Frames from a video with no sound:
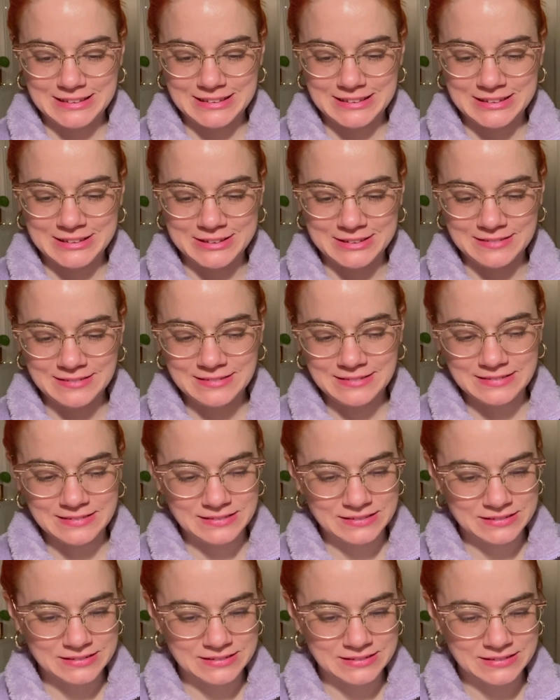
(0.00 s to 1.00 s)
You know,
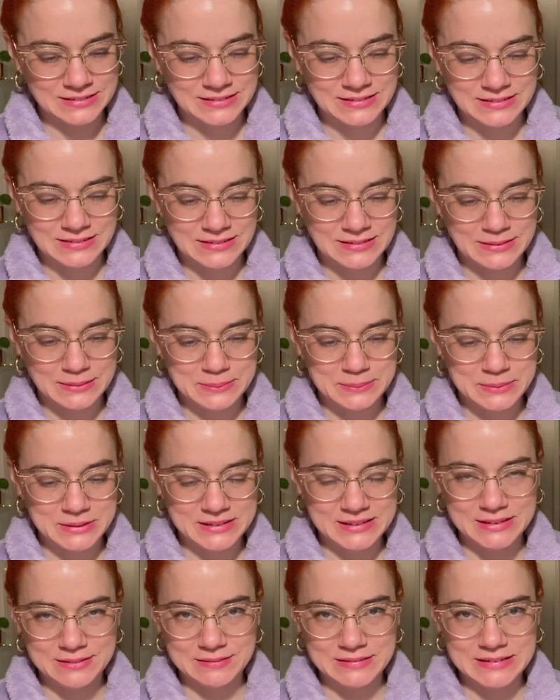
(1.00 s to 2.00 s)

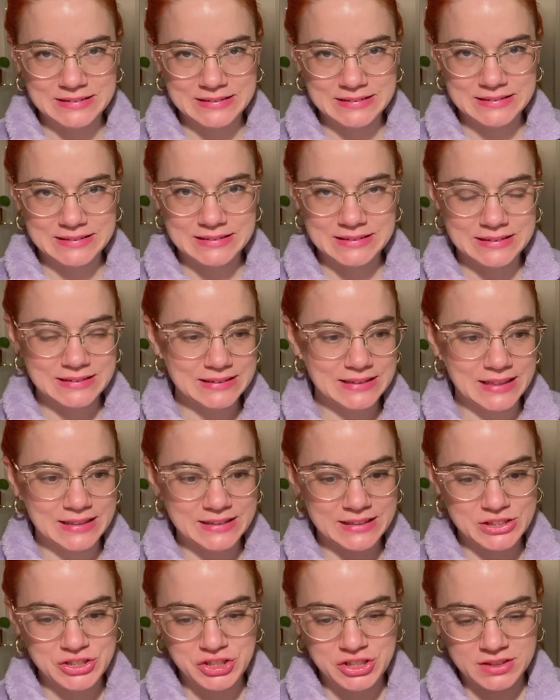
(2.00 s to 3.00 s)
pretty recent
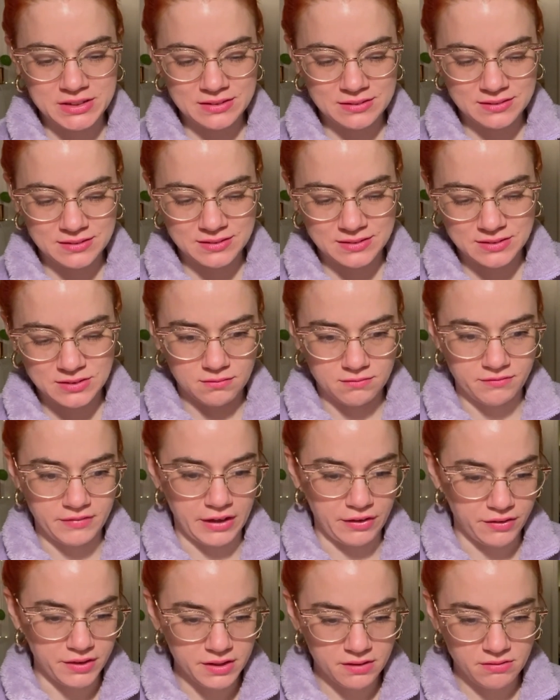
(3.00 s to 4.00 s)
addition.
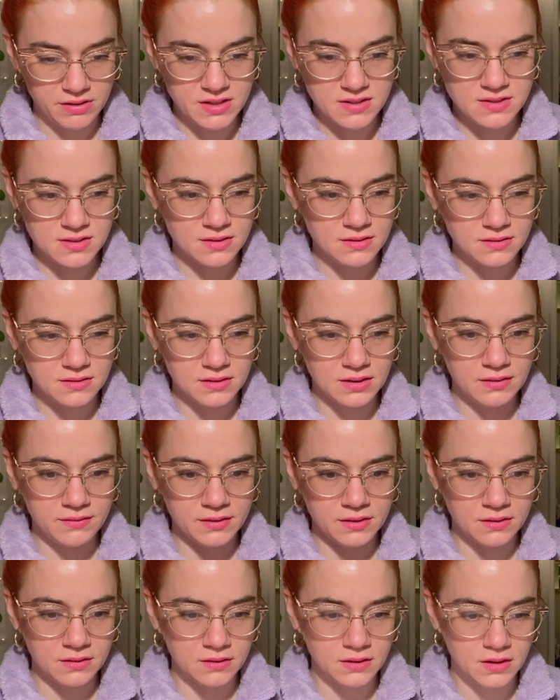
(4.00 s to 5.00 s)
Very recent, even.
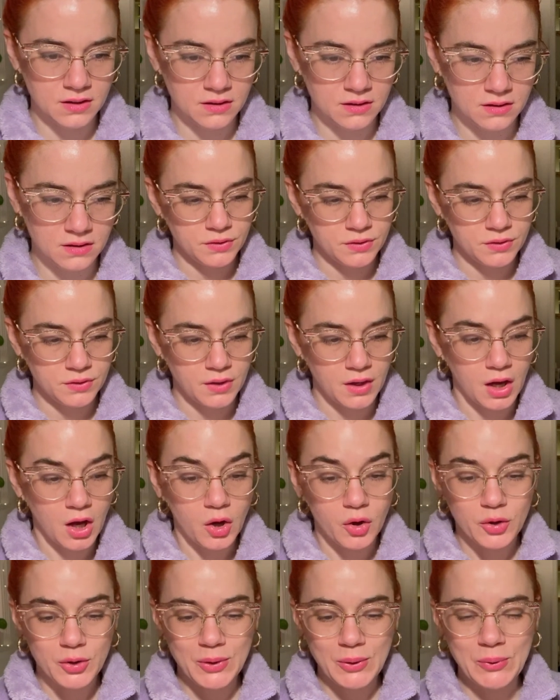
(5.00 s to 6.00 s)

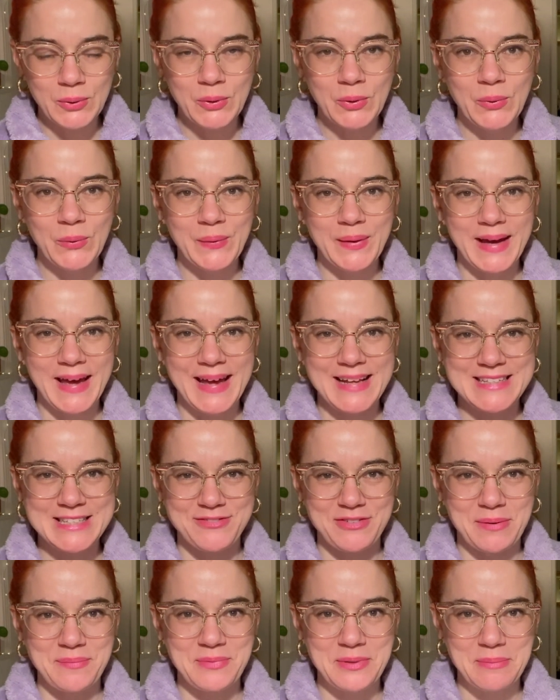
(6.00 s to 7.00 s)
Ooh, it's
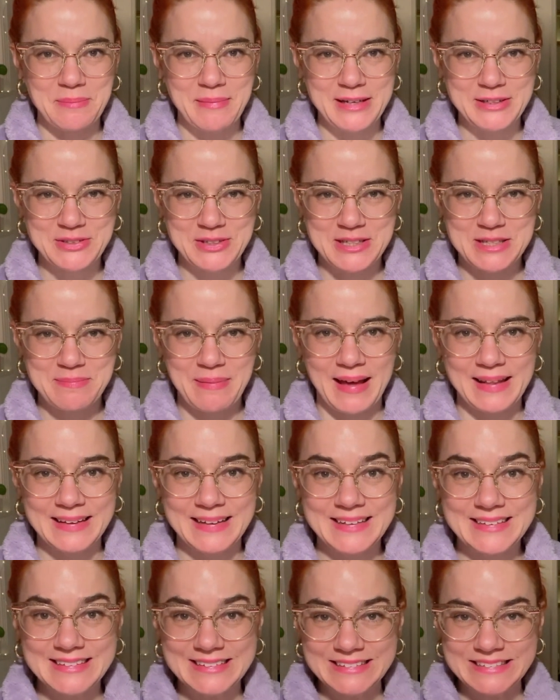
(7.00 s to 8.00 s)
from the Matrix
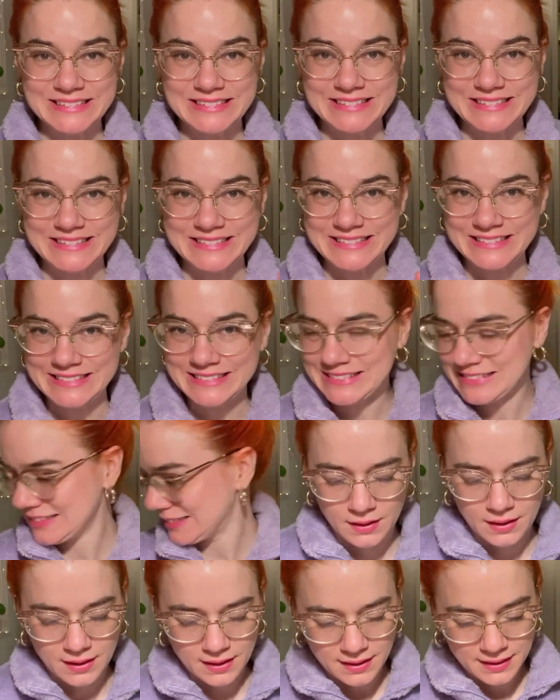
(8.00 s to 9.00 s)
palette,
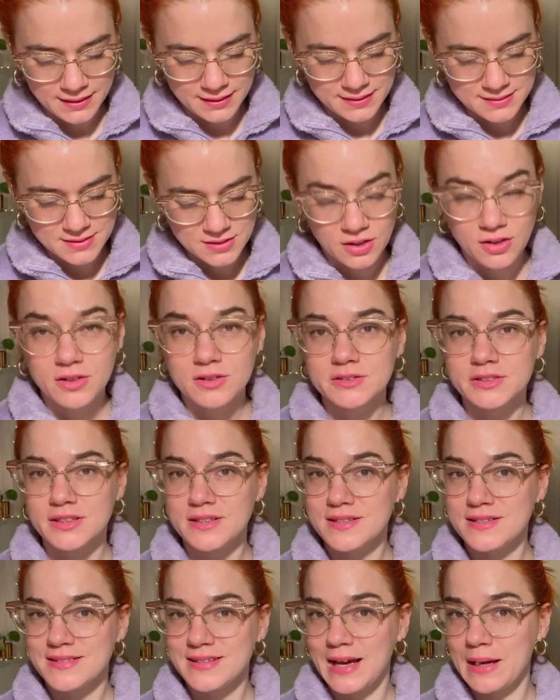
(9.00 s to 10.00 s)
and it's called
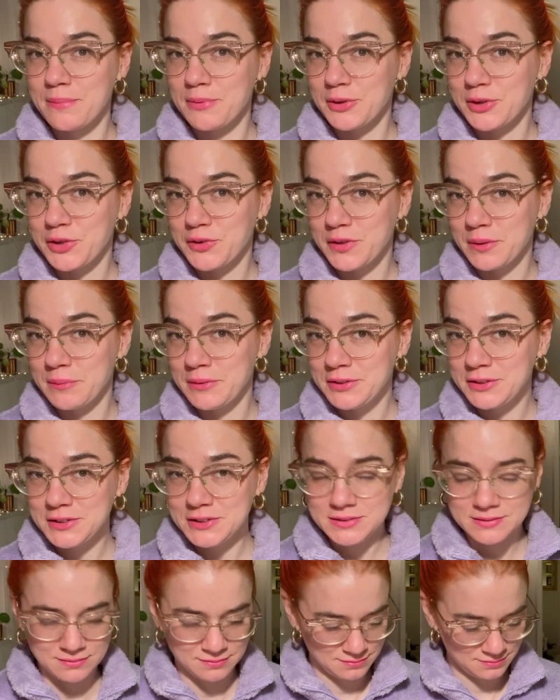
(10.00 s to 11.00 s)
Cyber Criminal.